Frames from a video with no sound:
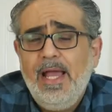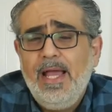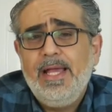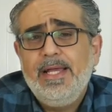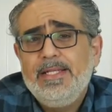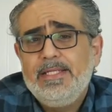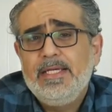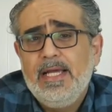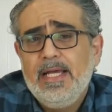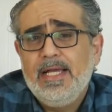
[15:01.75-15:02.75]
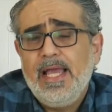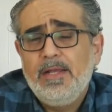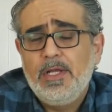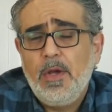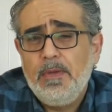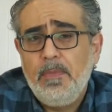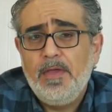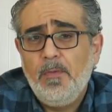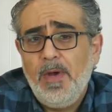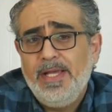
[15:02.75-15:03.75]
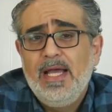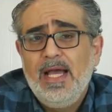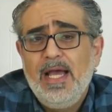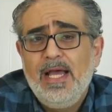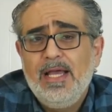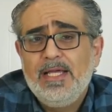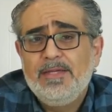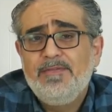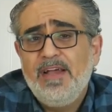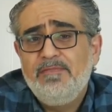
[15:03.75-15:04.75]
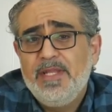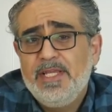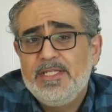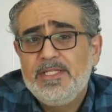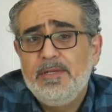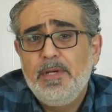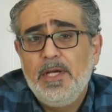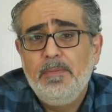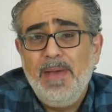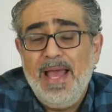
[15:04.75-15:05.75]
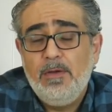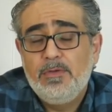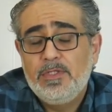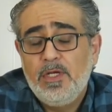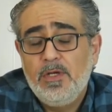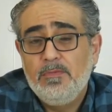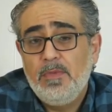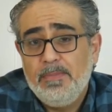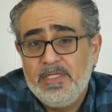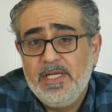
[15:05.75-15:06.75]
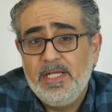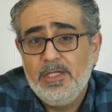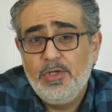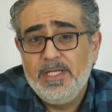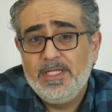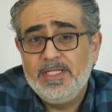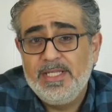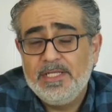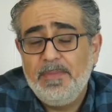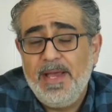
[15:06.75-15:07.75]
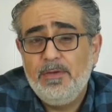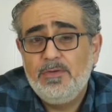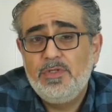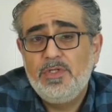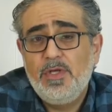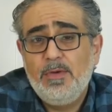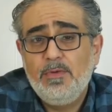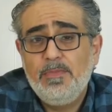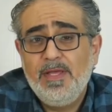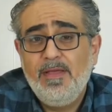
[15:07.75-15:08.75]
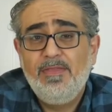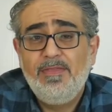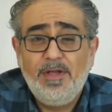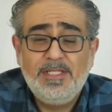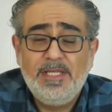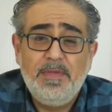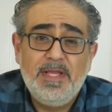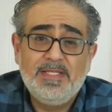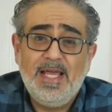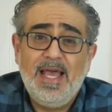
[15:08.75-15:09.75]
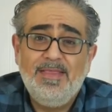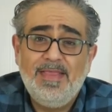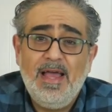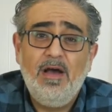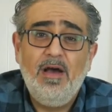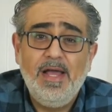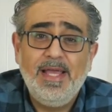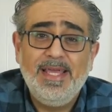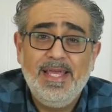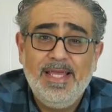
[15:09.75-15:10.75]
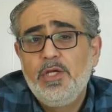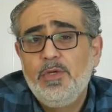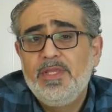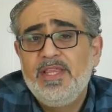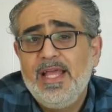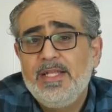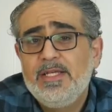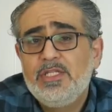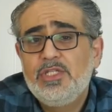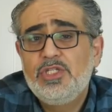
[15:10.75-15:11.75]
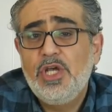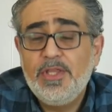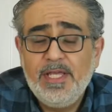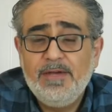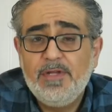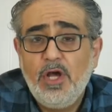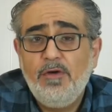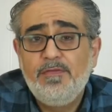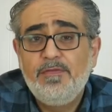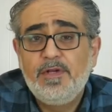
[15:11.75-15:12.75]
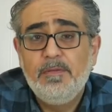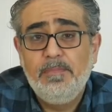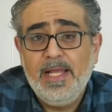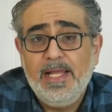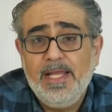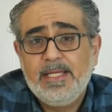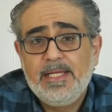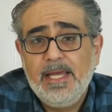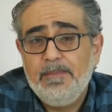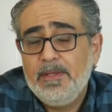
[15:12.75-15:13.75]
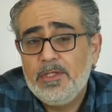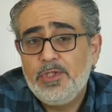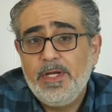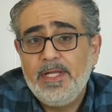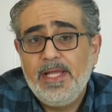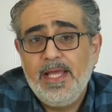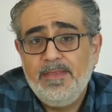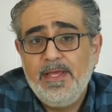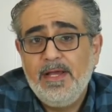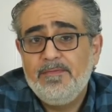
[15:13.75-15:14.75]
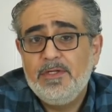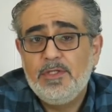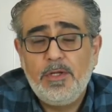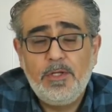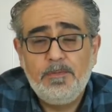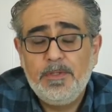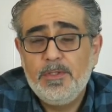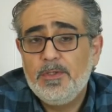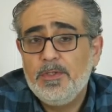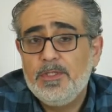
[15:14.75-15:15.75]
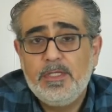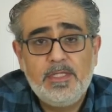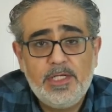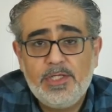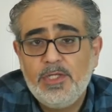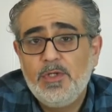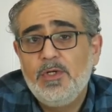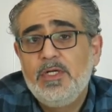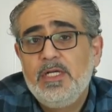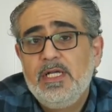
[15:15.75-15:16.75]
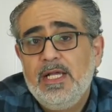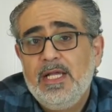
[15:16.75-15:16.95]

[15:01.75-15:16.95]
And again, going by the weight, 5 minutes per pound. So my particular joint is 6 pounds. So that would be 30 minutes at that high heat. You would then turn the oven off completely, keeping the joint in the oven. Don't open the door, don't touch the door.